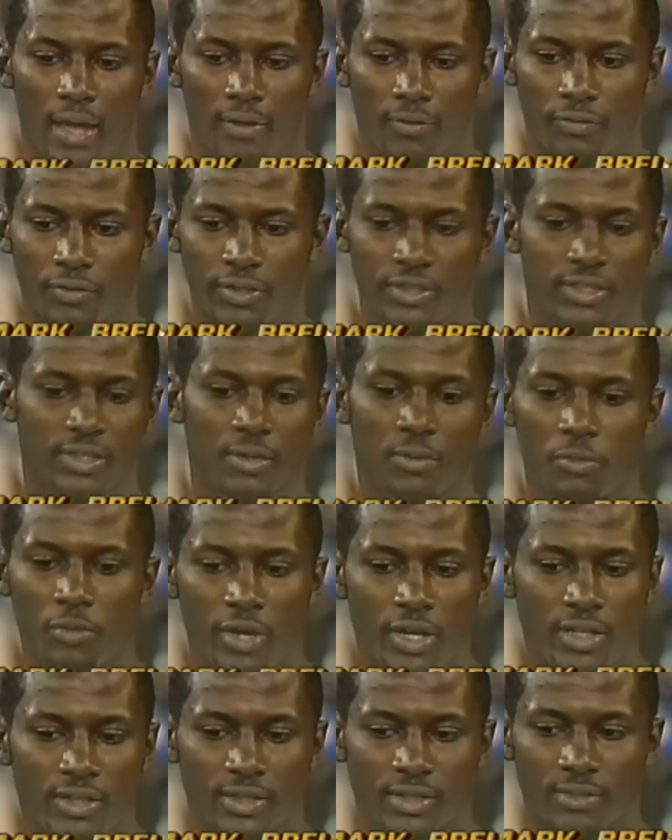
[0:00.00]
for some
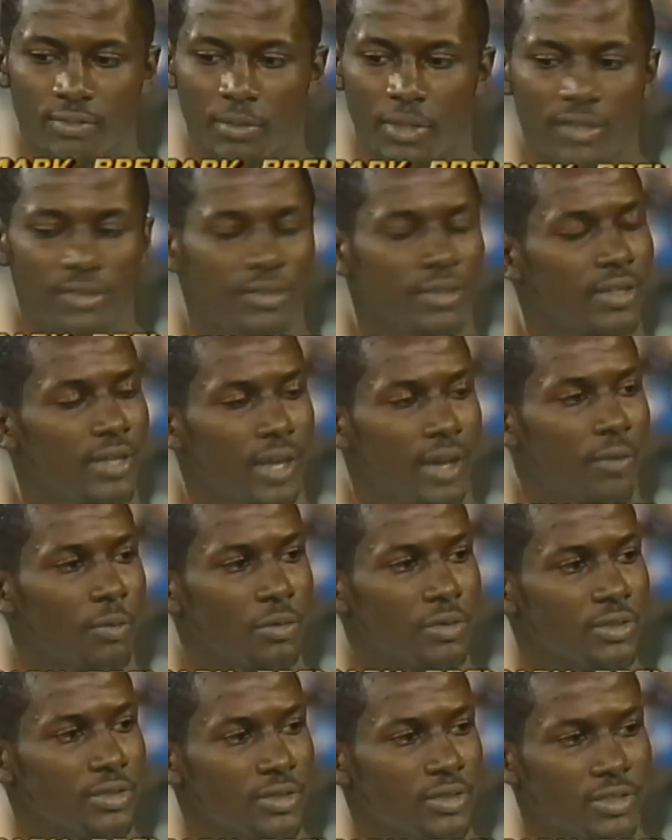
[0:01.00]
reason, mentally, I
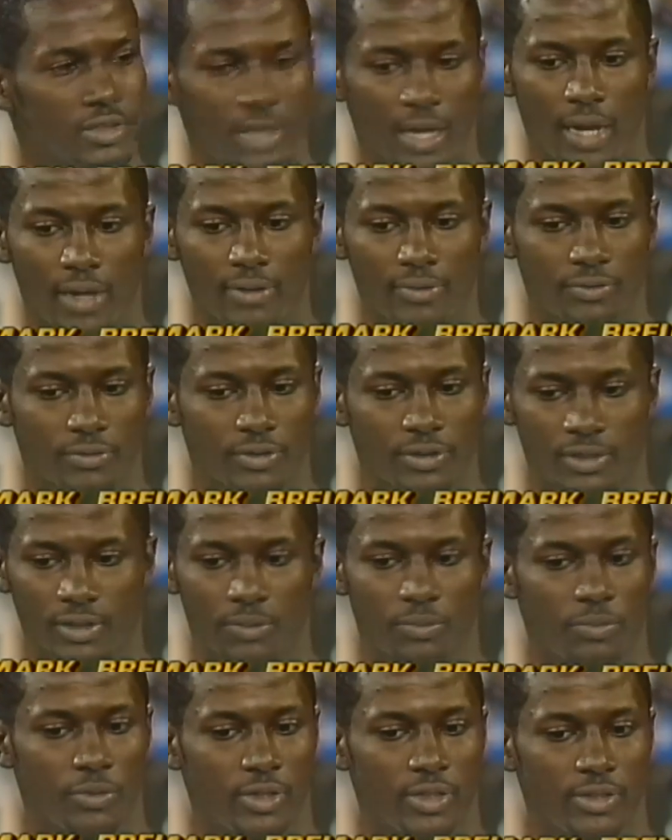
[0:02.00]
was shot. For
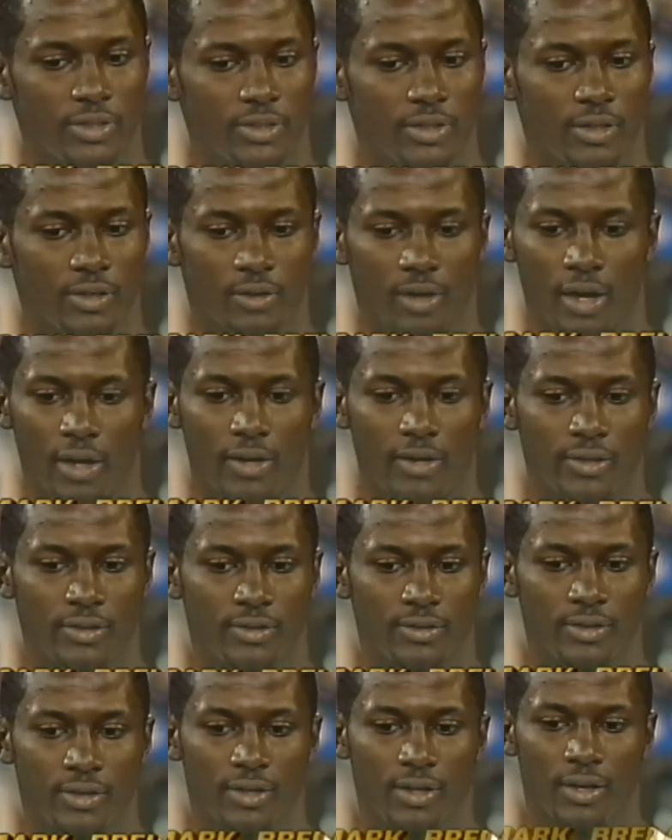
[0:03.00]
some reason, I,
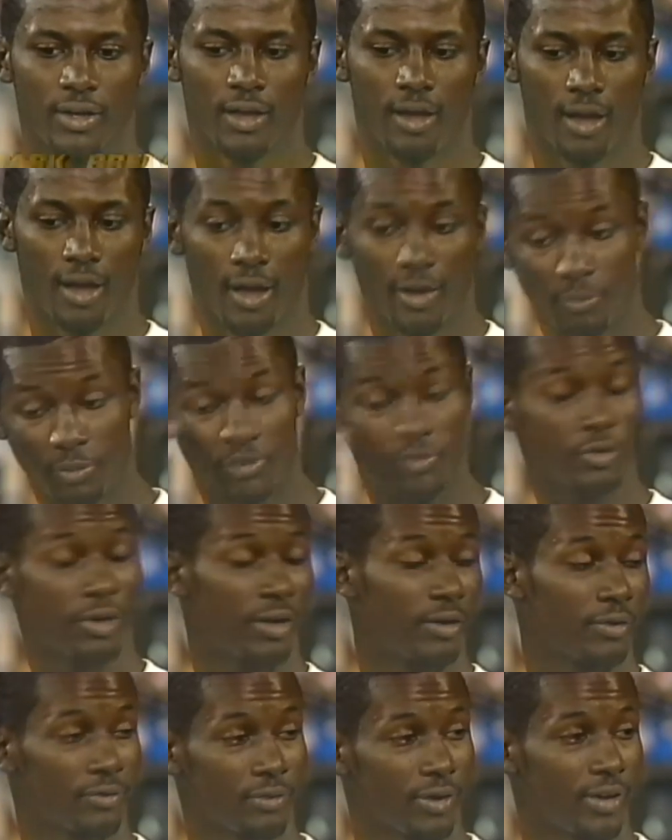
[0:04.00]
I've been
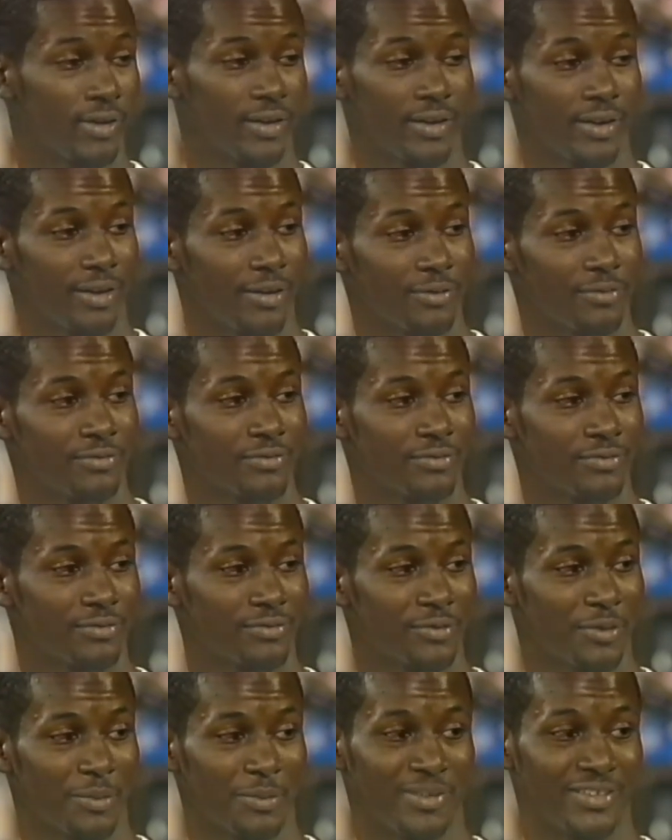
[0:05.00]
trying to find that out mm
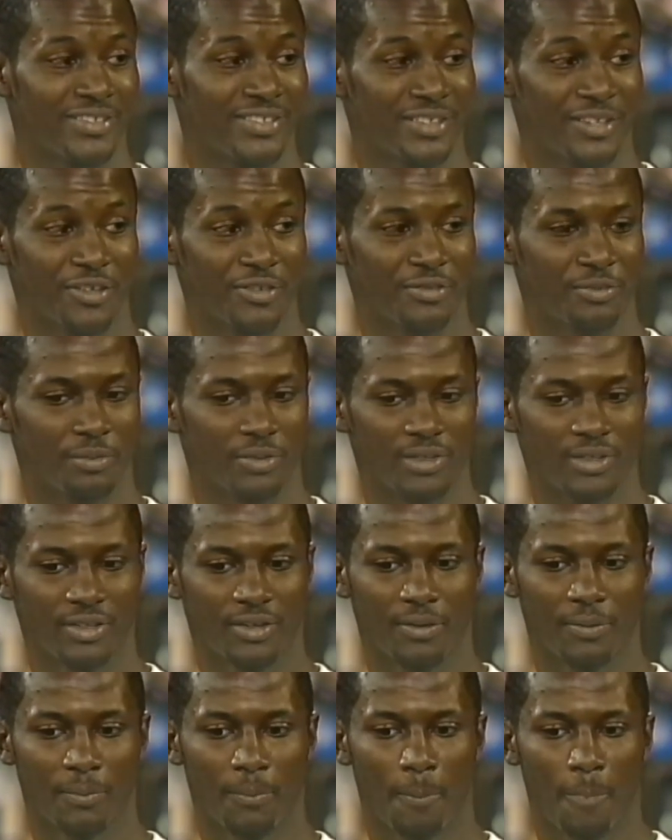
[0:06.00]
-hmm. for myself, but
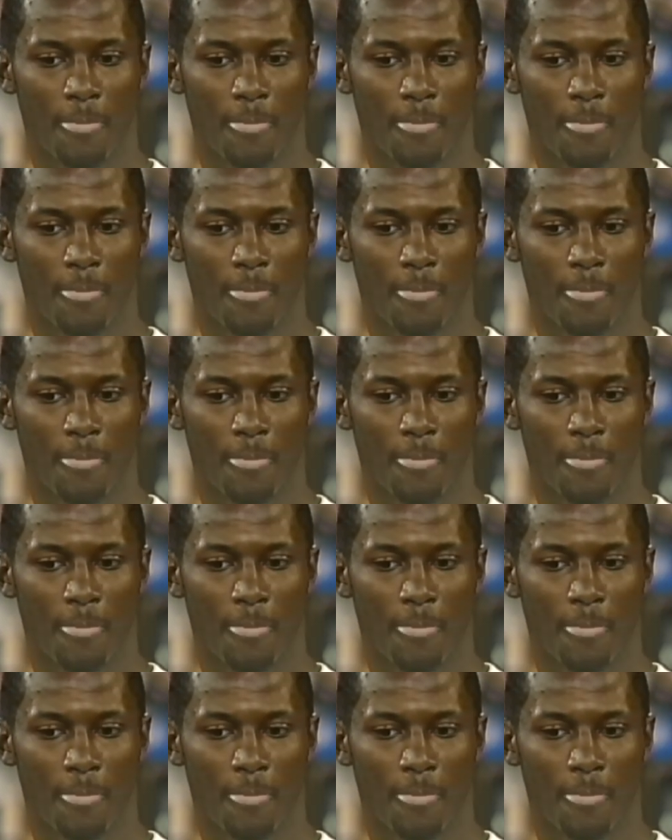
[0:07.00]
um,